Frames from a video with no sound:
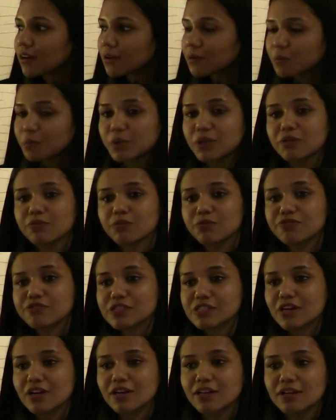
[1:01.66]
We've
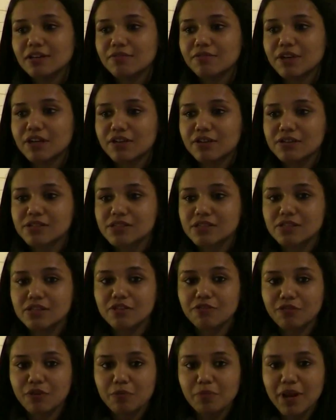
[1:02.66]
studied various
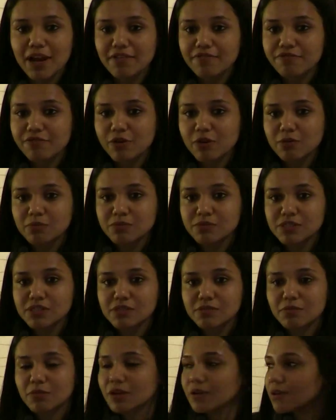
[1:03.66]
different platforms,
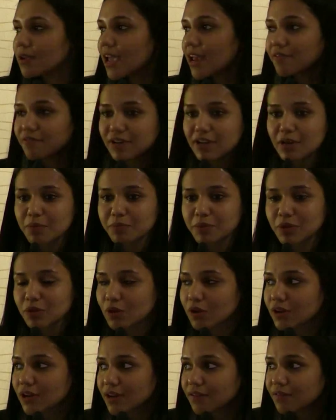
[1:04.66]
enveloped and
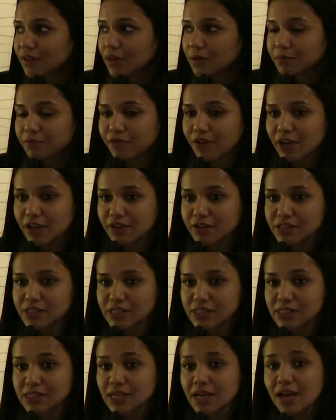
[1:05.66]
non-enveloped
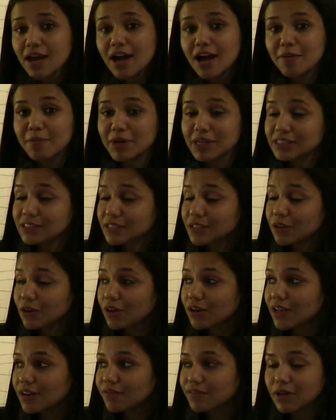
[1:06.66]
viruses. Amongst the
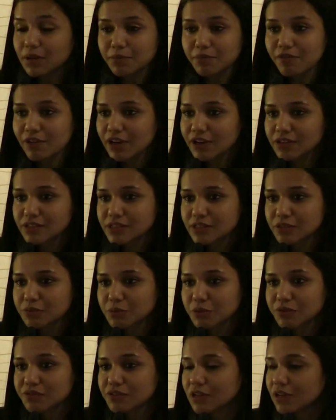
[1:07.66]
non-enveloped viruses,
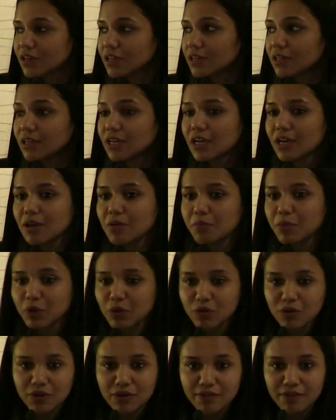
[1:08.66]
we've studied
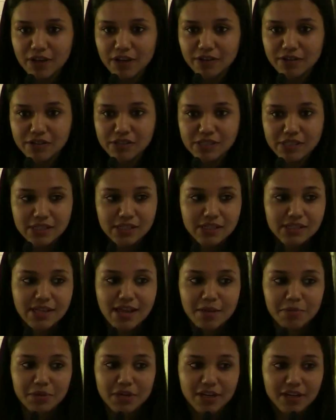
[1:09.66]
picornaviruses,
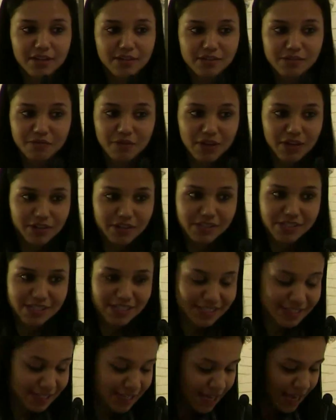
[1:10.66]
hepatitis
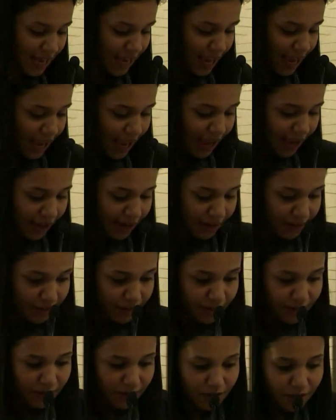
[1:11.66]
viruses,
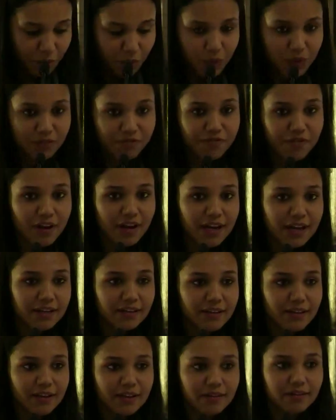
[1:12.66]
and we
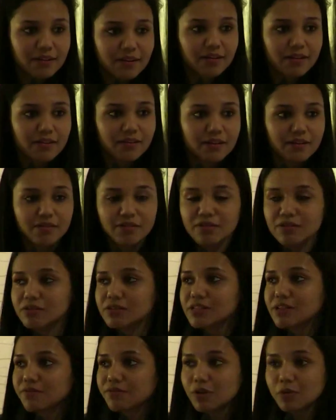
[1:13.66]
find that there are
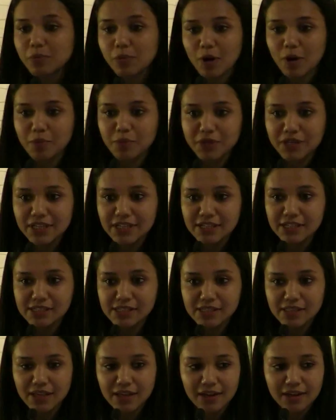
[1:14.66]
several properties
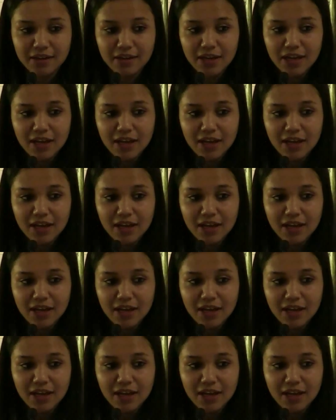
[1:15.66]
that